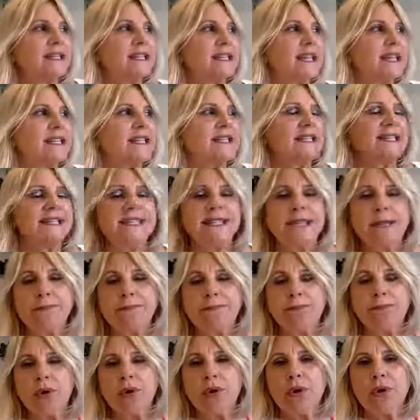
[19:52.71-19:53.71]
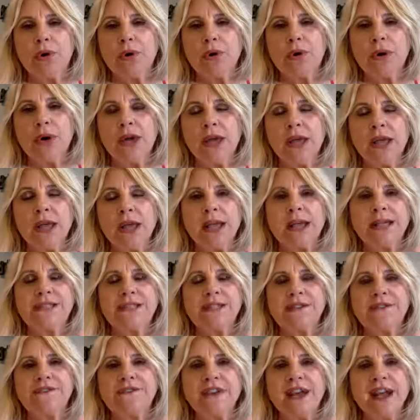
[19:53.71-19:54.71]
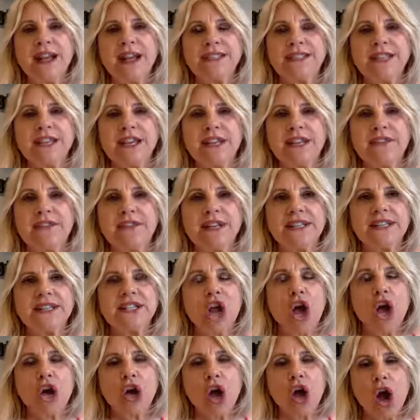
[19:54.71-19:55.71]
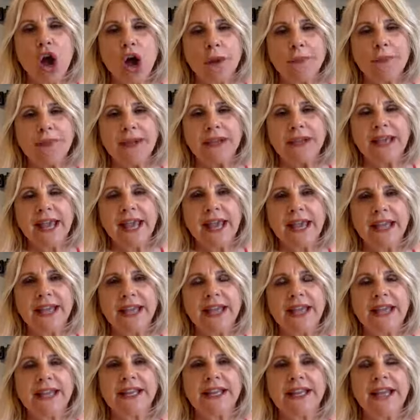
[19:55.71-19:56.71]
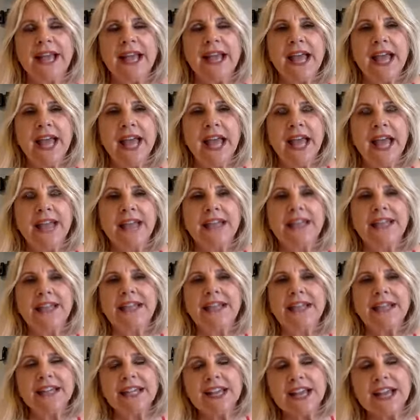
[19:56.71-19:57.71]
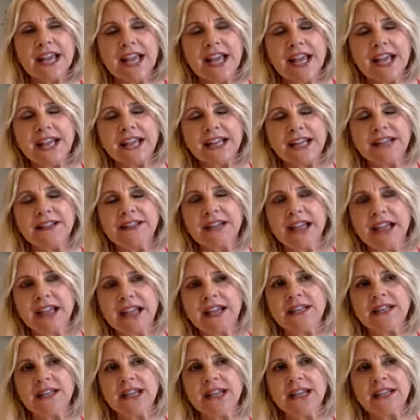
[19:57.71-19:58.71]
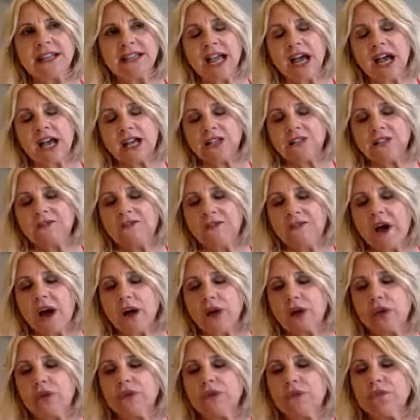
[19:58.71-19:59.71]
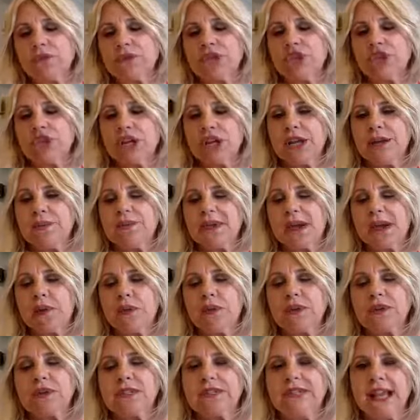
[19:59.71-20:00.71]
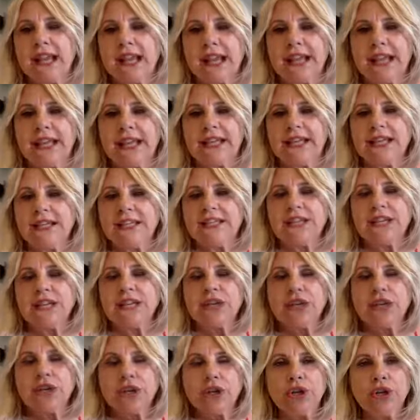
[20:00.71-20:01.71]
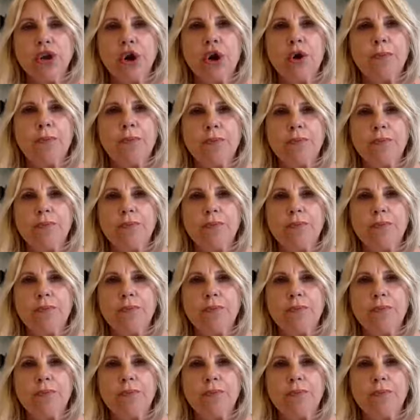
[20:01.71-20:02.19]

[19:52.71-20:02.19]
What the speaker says: It's simple, it's effective, it's not complicated, and And again, it does follow the regime that we're saying is, you know,